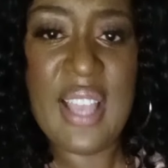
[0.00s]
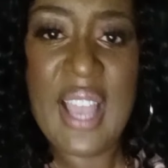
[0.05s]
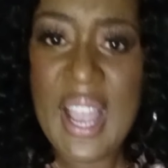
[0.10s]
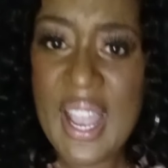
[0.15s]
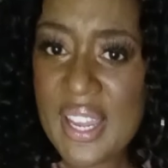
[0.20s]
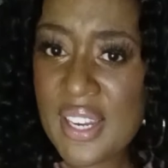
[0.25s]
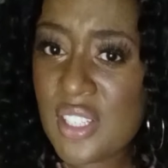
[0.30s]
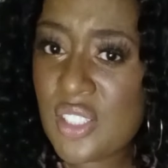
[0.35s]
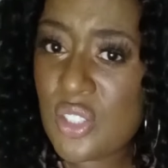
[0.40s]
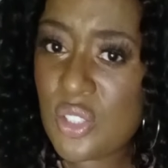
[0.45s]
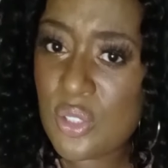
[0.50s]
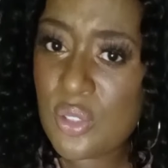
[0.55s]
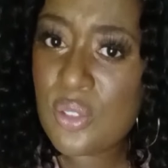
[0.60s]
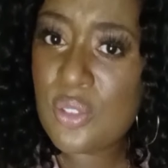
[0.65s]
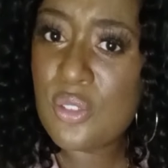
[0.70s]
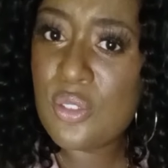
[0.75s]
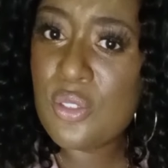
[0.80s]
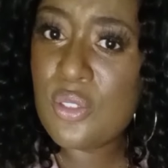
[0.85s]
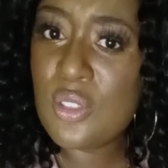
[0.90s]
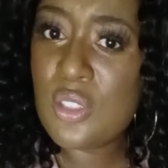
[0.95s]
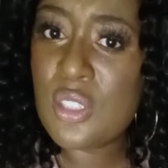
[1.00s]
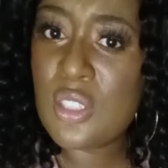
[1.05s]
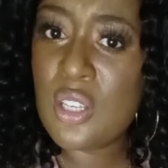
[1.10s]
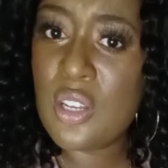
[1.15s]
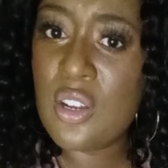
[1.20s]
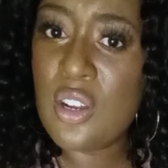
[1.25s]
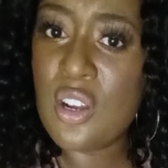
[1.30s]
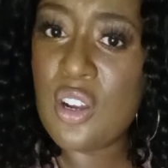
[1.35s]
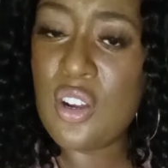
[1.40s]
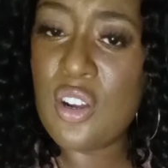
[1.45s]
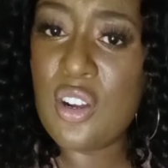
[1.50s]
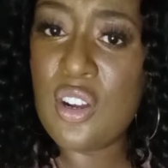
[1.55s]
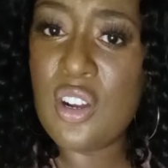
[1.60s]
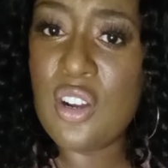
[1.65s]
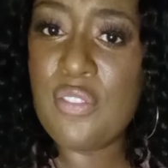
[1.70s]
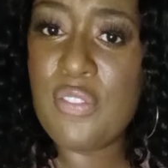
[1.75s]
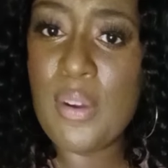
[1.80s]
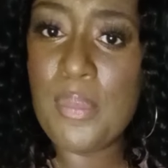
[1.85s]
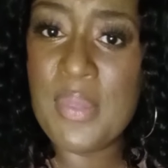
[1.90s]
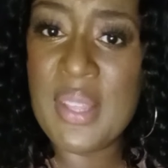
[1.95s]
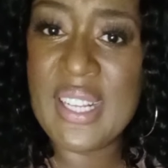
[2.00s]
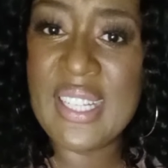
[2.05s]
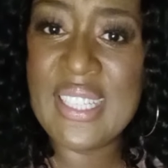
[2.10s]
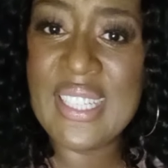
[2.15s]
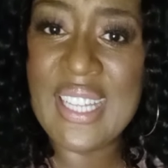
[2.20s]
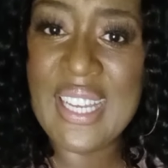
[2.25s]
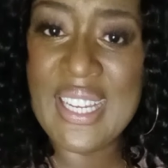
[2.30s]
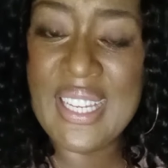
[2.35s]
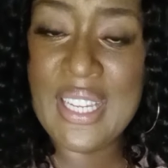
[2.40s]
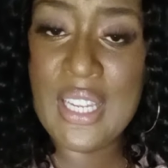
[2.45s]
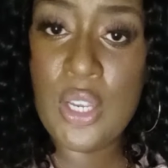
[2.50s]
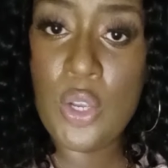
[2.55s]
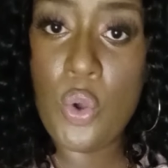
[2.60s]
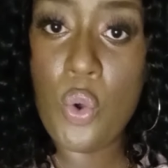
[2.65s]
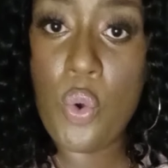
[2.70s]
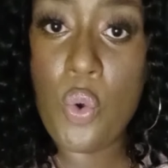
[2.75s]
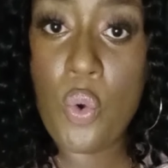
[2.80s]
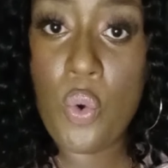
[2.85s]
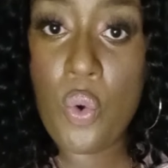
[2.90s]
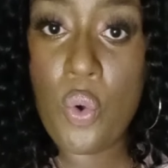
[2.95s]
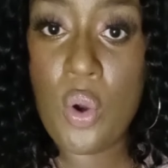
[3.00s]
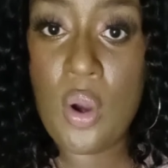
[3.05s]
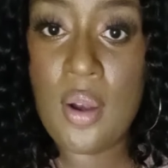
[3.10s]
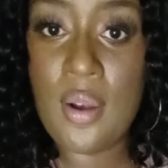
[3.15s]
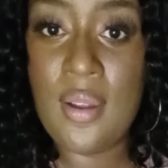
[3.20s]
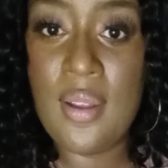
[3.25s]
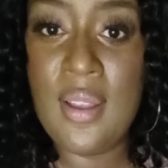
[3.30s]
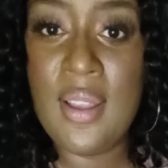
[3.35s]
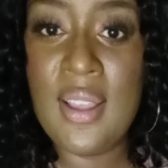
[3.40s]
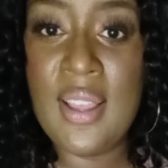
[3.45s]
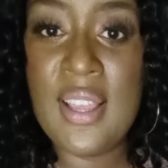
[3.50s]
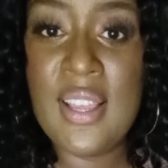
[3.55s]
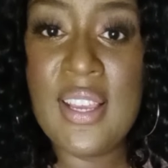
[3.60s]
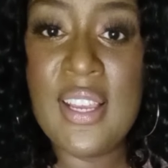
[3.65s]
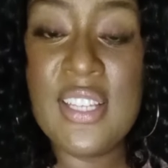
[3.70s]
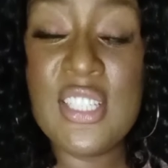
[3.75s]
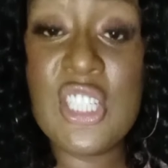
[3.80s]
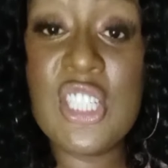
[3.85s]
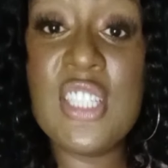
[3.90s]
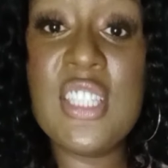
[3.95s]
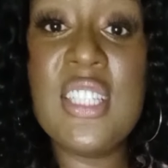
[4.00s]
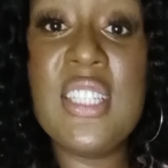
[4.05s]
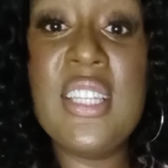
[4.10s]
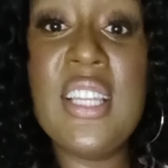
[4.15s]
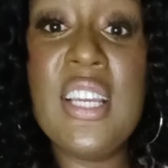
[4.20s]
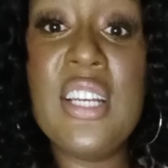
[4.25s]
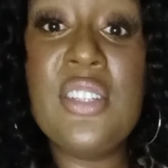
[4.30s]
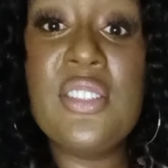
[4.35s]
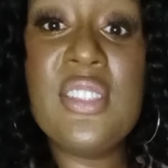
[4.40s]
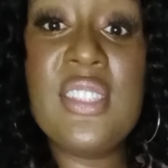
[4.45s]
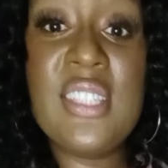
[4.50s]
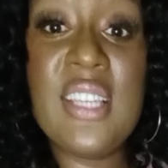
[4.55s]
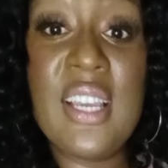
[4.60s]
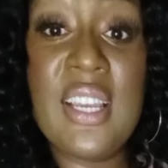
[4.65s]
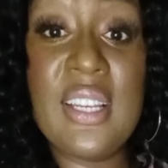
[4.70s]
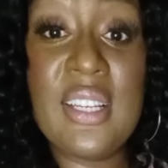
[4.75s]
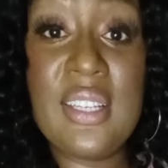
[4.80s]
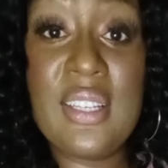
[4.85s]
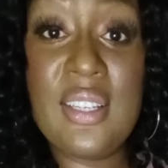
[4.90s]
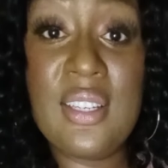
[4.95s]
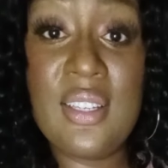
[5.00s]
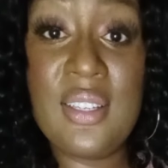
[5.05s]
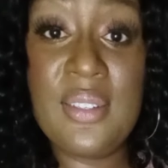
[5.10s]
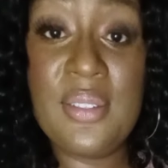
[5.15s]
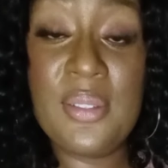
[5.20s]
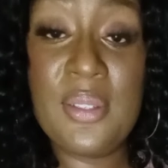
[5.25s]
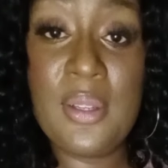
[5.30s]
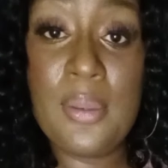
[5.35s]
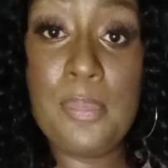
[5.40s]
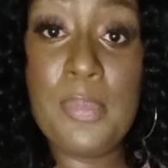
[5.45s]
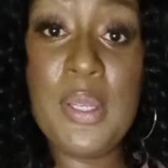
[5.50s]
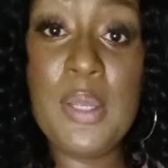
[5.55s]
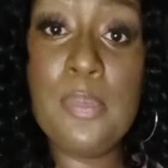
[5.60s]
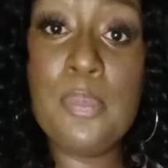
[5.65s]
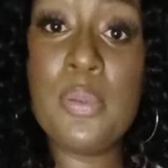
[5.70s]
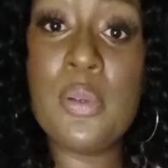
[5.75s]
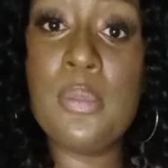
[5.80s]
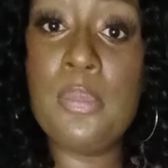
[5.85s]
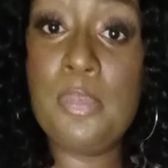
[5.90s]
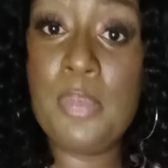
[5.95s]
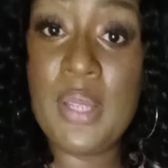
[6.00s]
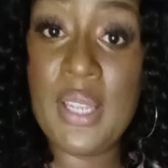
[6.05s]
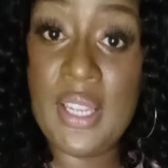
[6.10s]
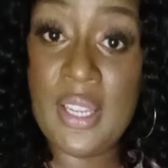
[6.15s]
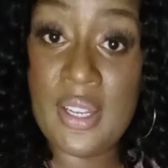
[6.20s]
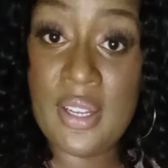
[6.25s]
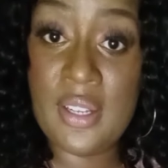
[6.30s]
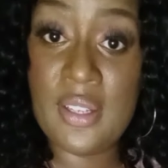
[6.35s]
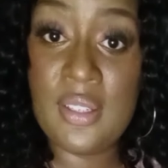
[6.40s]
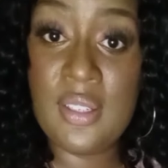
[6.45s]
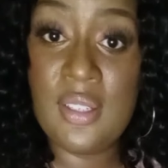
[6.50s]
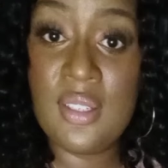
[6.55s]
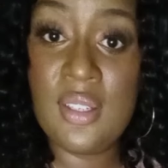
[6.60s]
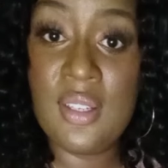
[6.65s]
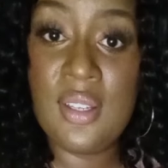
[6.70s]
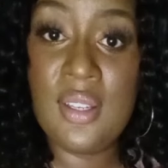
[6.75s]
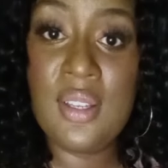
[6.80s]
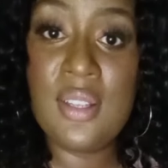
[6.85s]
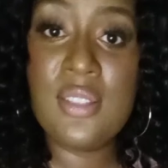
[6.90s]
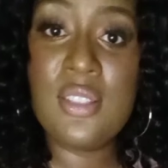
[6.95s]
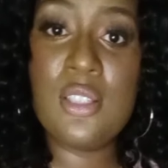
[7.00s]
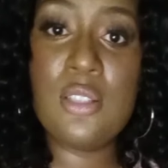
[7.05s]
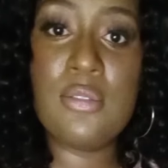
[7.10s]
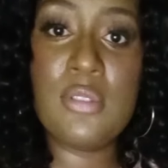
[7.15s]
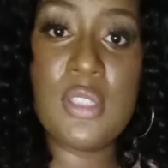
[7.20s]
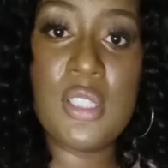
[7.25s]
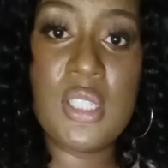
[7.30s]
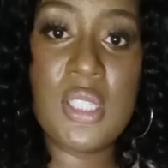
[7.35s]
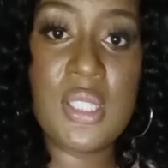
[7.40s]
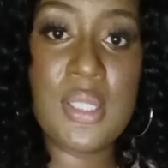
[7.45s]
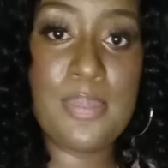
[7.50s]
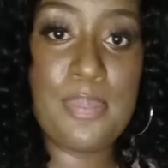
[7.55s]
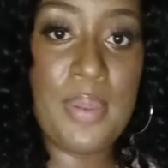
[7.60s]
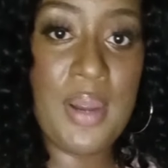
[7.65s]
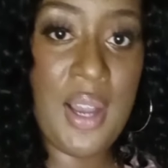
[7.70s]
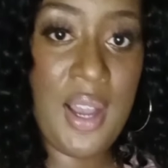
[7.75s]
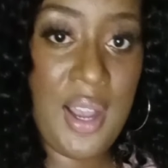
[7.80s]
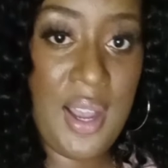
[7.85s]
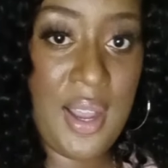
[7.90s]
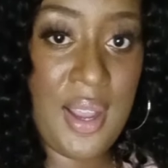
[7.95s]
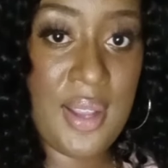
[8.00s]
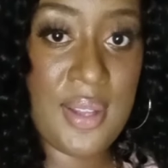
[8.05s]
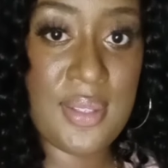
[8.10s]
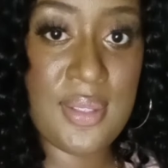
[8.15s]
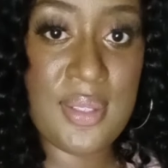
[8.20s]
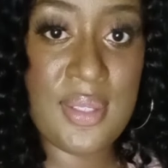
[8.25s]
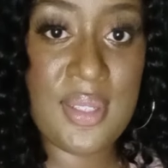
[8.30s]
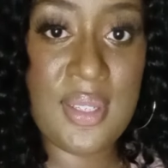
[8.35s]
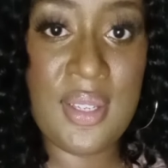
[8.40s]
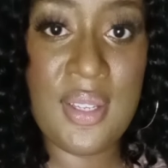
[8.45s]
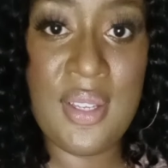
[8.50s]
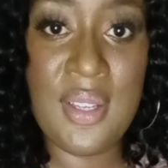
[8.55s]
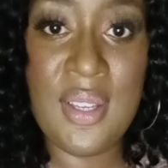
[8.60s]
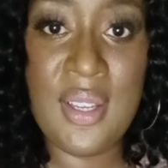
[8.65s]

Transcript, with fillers: attitudes from the client, or should the nail tech be prepared to respond